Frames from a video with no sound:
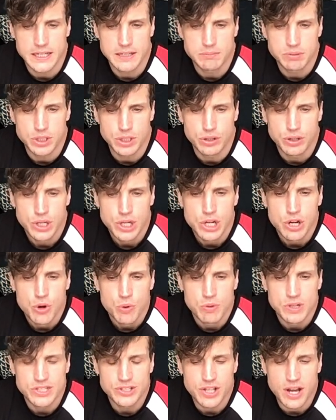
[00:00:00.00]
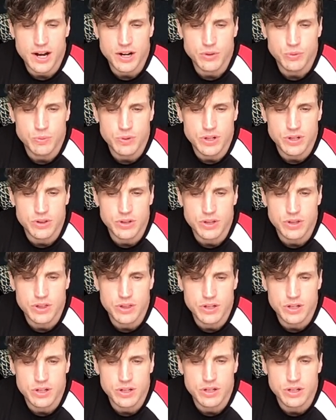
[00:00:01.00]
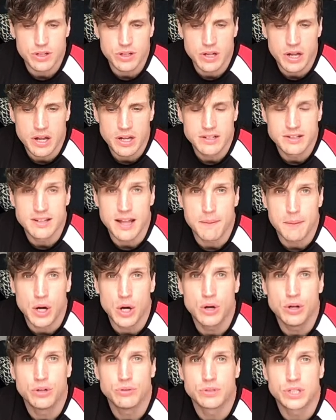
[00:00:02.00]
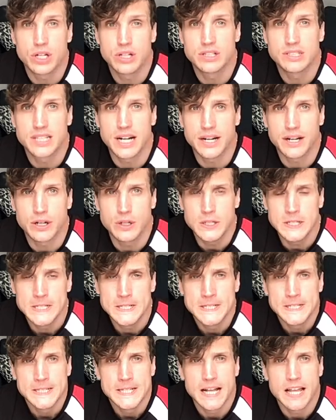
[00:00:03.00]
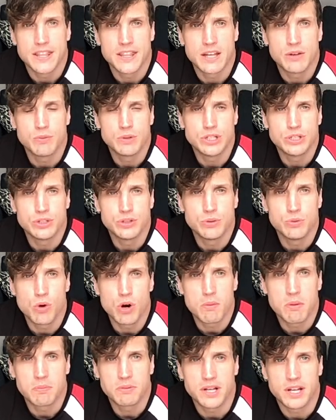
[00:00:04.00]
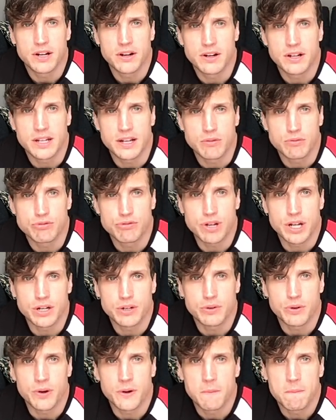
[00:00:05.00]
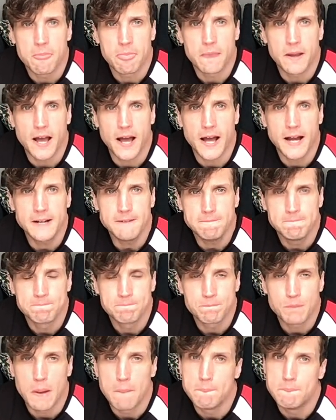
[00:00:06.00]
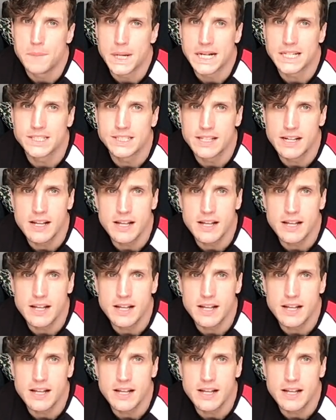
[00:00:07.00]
So we'll start with the demo, which I'll start now, and then we'll do warm up together and then we're straight into it. Alright, best of